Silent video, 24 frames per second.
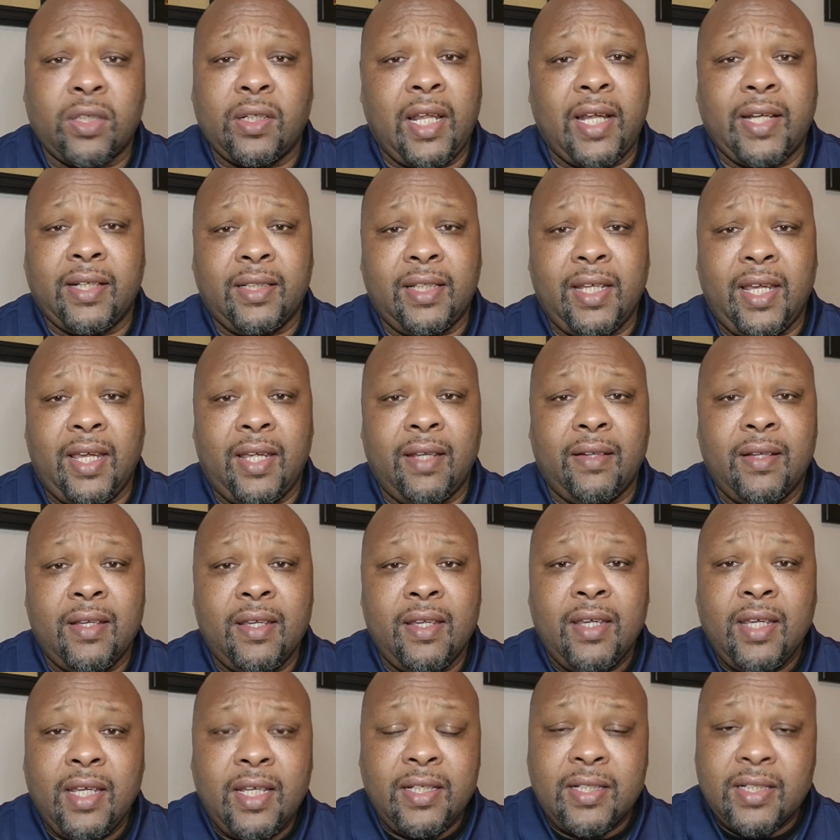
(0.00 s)
like that.
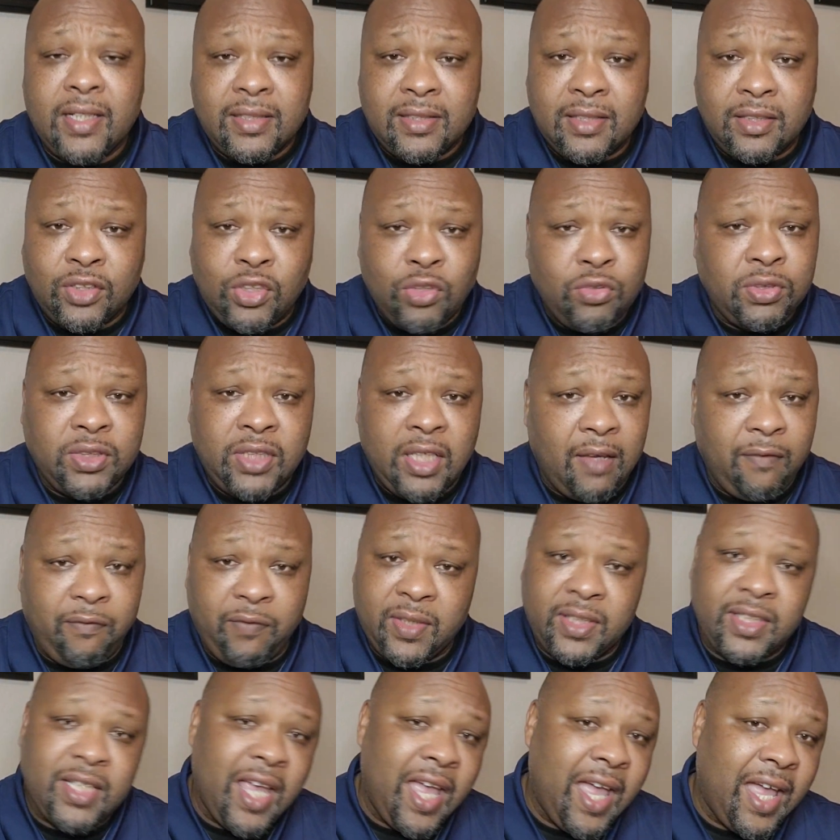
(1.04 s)
He doesn't do tit for
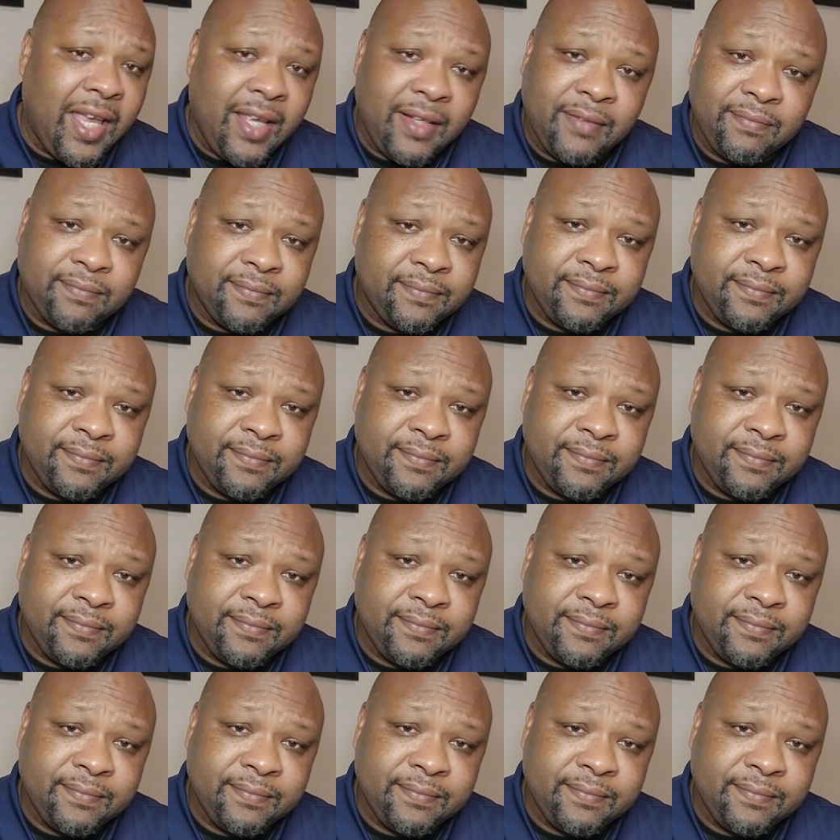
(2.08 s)
tat.